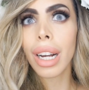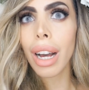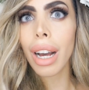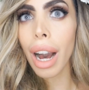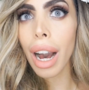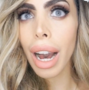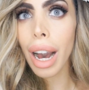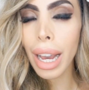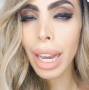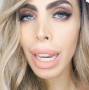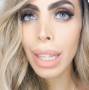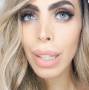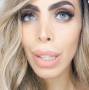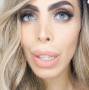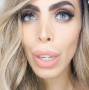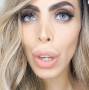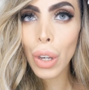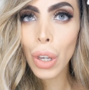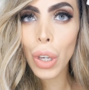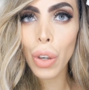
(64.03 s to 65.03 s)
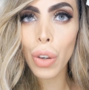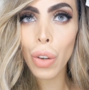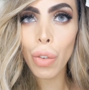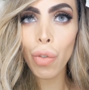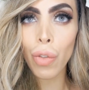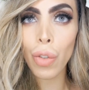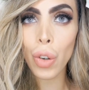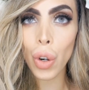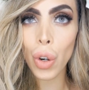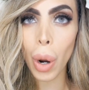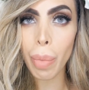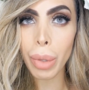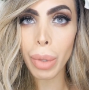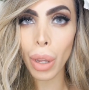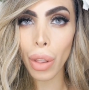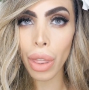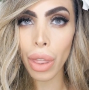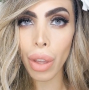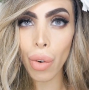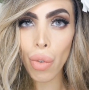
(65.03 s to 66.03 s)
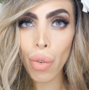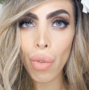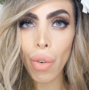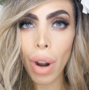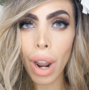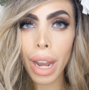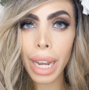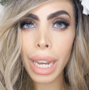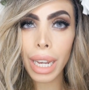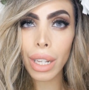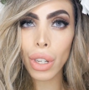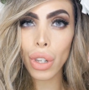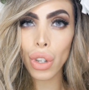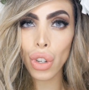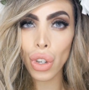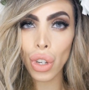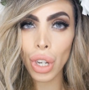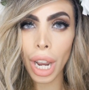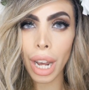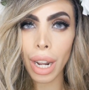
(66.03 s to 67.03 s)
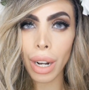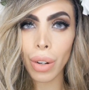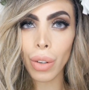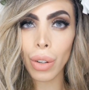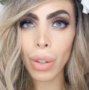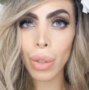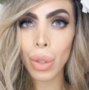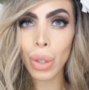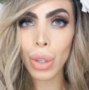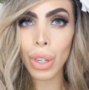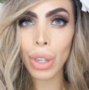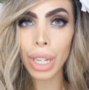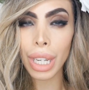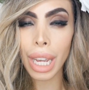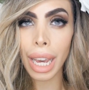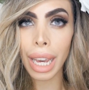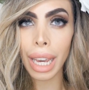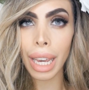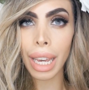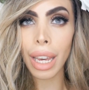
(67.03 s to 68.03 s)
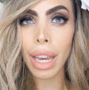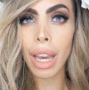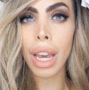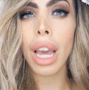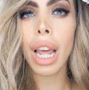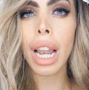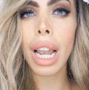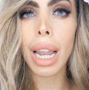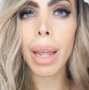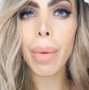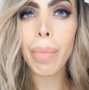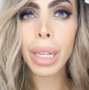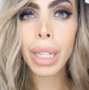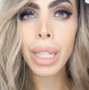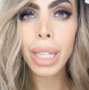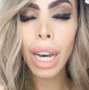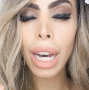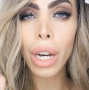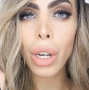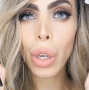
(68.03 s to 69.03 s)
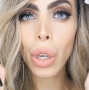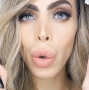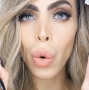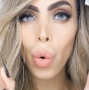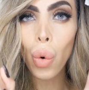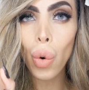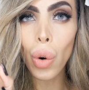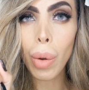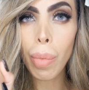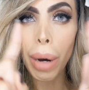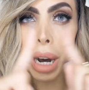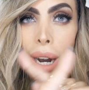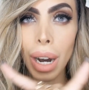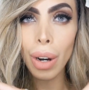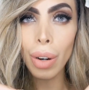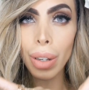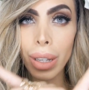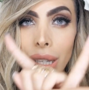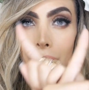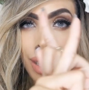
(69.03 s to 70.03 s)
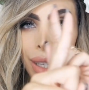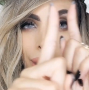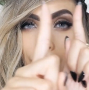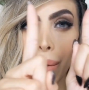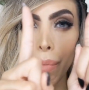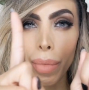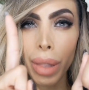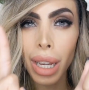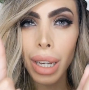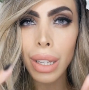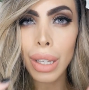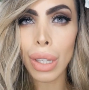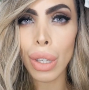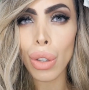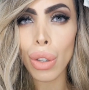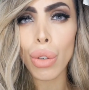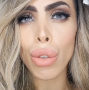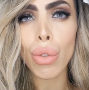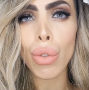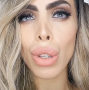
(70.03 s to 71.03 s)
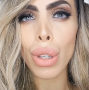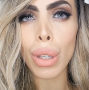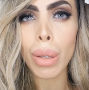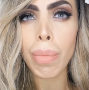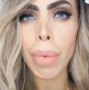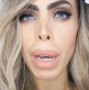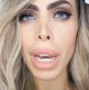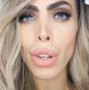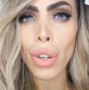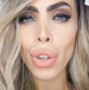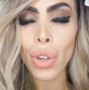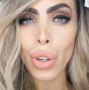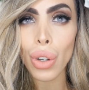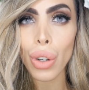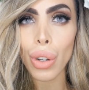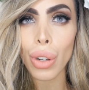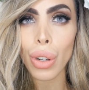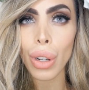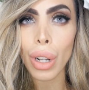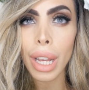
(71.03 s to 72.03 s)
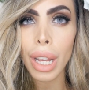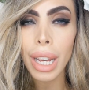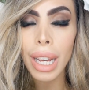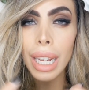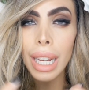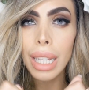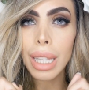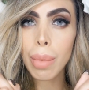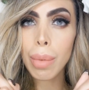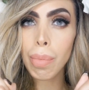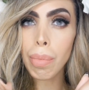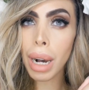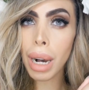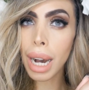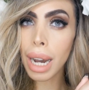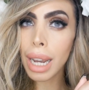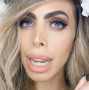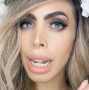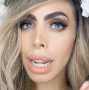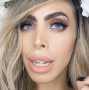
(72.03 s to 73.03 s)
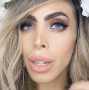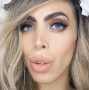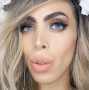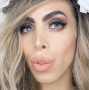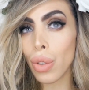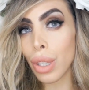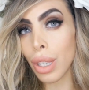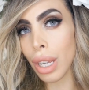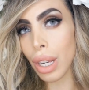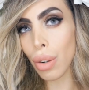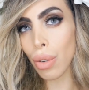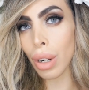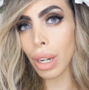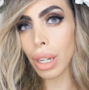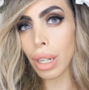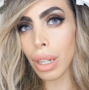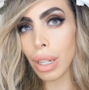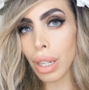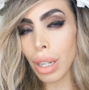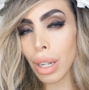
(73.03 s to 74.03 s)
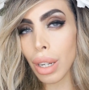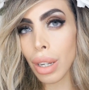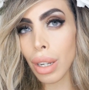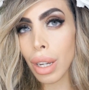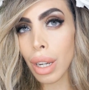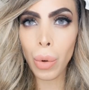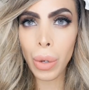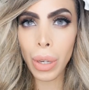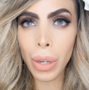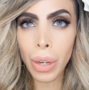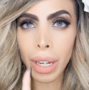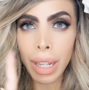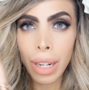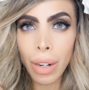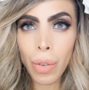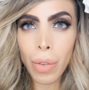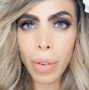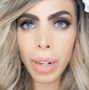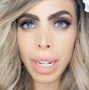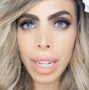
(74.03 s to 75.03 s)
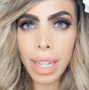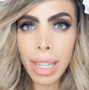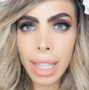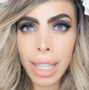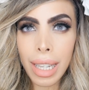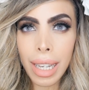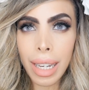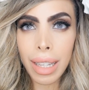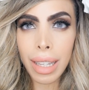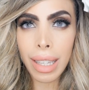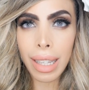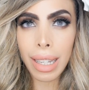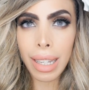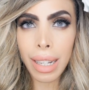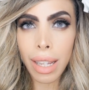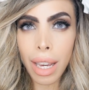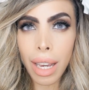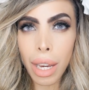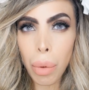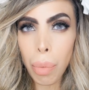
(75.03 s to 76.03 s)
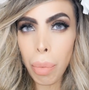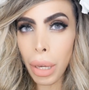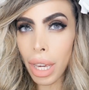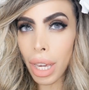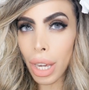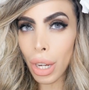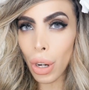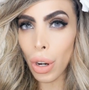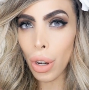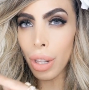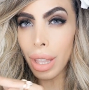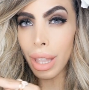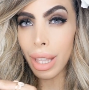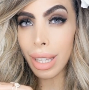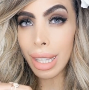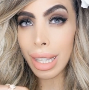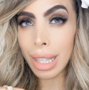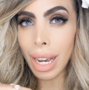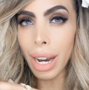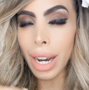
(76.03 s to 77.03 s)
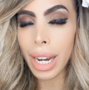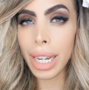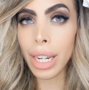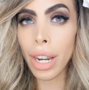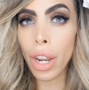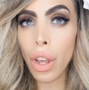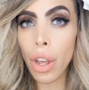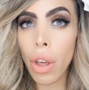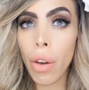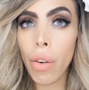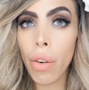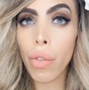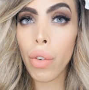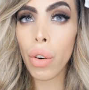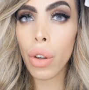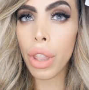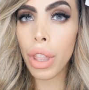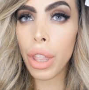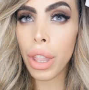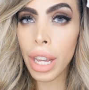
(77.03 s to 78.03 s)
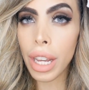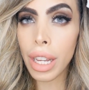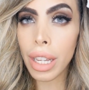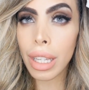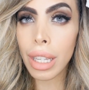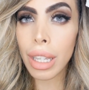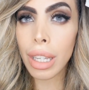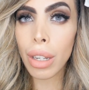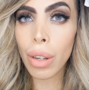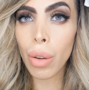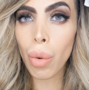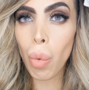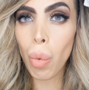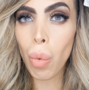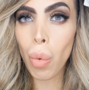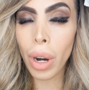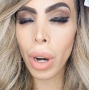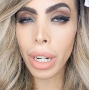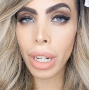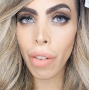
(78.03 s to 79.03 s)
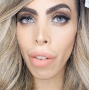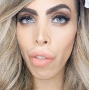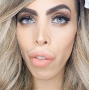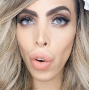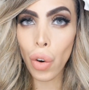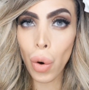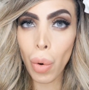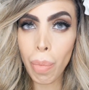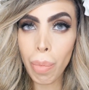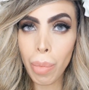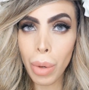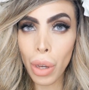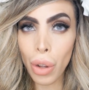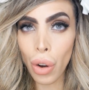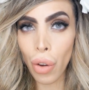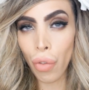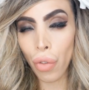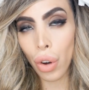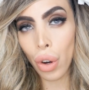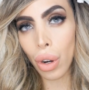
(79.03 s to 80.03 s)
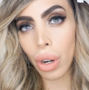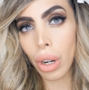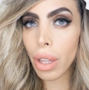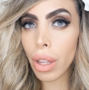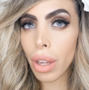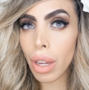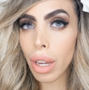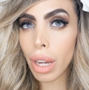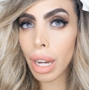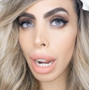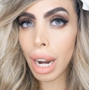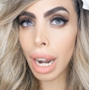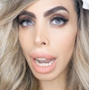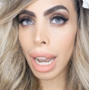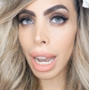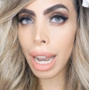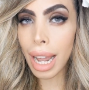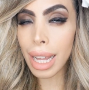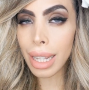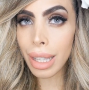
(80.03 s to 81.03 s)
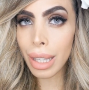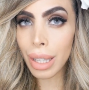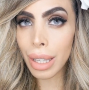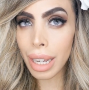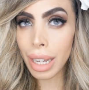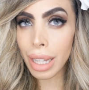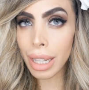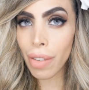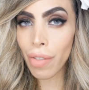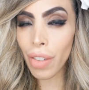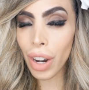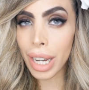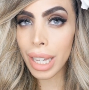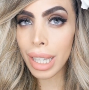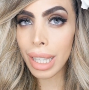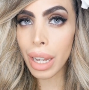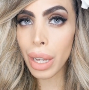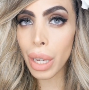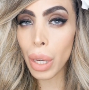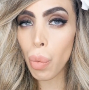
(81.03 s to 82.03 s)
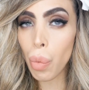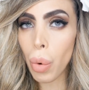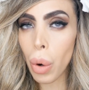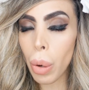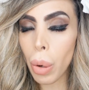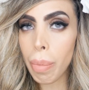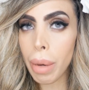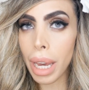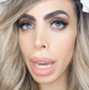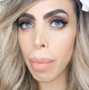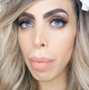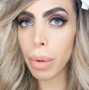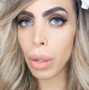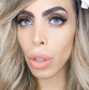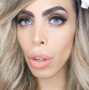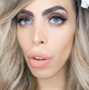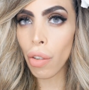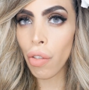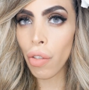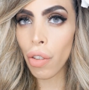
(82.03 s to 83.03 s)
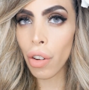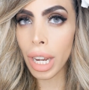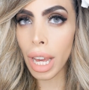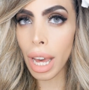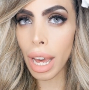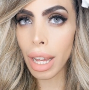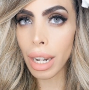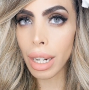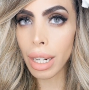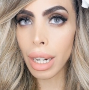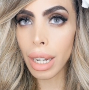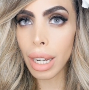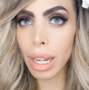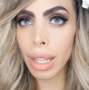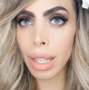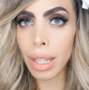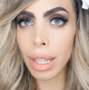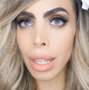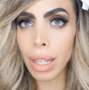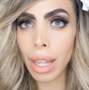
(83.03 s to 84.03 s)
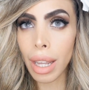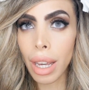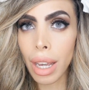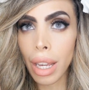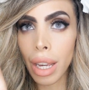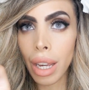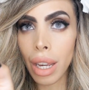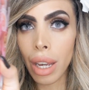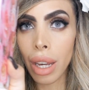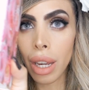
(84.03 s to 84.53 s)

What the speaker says: guys, you've dropped on the right channel today. Let me tell you all about something so special. It's my little secret. Oh, you can already see a sneak peek on the side for this wonderful, beautiful cleansing device that you won't be able to forget. It's the